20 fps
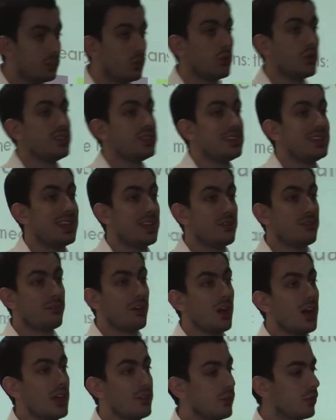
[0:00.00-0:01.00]
Boys in Year
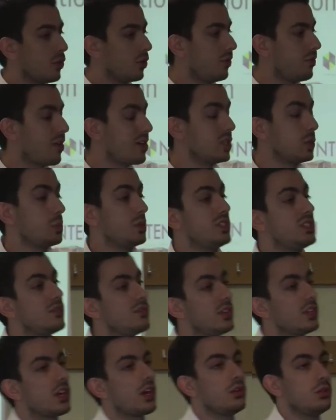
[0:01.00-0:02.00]
5. I've got a very
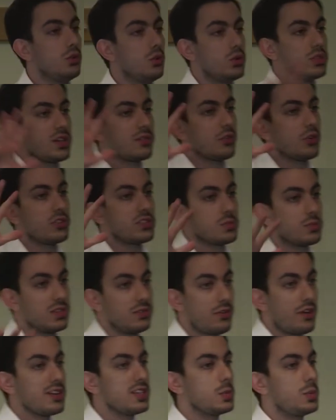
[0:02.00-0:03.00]
specific cohort, I've got something
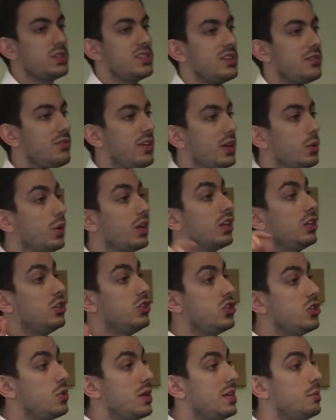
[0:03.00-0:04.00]
very specific, we're going to
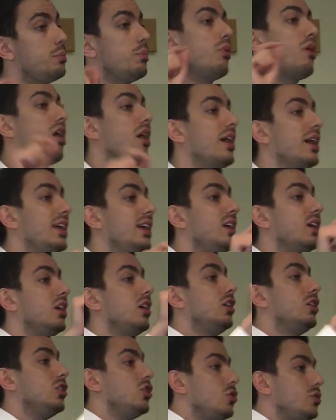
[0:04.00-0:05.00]
do it by
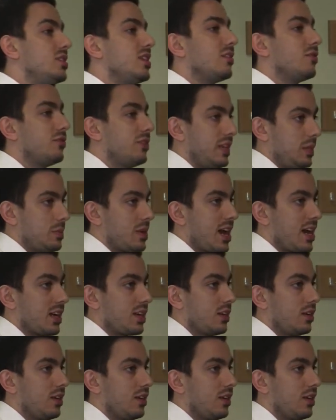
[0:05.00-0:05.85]
using feedback.